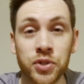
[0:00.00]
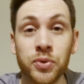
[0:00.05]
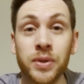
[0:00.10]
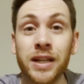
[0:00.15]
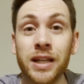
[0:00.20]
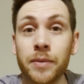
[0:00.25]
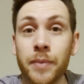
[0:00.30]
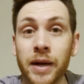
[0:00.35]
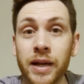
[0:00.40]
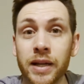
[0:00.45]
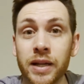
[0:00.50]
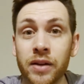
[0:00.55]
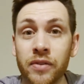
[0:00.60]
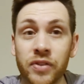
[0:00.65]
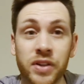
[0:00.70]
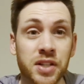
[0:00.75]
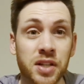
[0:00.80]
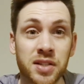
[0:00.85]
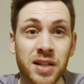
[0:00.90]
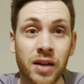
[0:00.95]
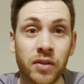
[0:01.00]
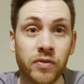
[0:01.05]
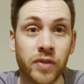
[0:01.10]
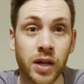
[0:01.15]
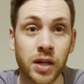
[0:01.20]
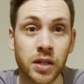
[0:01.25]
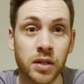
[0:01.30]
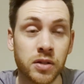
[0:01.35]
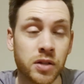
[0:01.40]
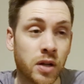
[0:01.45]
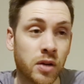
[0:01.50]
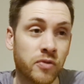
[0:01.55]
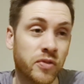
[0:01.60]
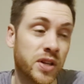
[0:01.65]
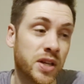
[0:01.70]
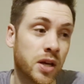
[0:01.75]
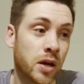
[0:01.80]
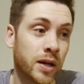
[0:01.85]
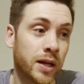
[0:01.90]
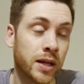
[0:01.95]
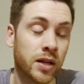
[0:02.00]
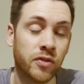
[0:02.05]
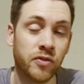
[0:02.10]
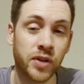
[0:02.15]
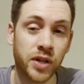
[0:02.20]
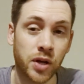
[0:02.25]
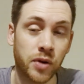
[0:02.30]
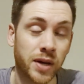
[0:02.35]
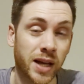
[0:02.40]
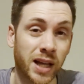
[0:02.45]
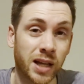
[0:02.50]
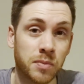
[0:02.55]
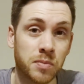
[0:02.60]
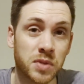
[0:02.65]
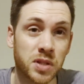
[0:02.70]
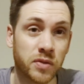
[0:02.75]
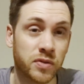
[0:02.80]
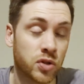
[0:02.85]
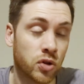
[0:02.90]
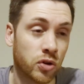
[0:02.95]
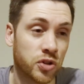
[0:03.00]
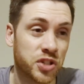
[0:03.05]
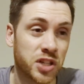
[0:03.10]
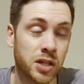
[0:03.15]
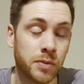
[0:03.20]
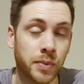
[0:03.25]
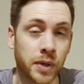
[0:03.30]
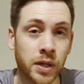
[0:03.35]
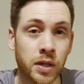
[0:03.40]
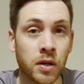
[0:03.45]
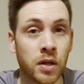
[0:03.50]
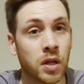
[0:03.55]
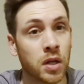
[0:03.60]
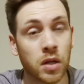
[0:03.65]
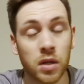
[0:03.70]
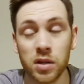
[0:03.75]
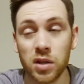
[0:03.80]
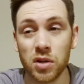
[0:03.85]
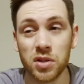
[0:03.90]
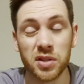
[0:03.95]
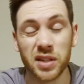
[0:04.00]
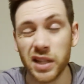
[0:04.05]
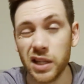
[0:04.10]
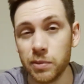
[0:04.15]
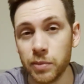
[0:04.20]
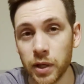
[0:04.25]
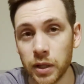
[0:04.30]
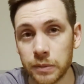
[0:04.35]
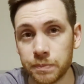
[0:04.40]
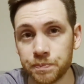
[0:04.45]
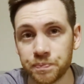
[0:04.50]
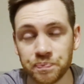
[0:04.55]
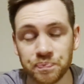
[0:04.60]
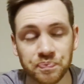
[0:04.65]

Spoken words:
to eBay if it does have value. You know, video games, if it's not a cheapie, it goes to eBay.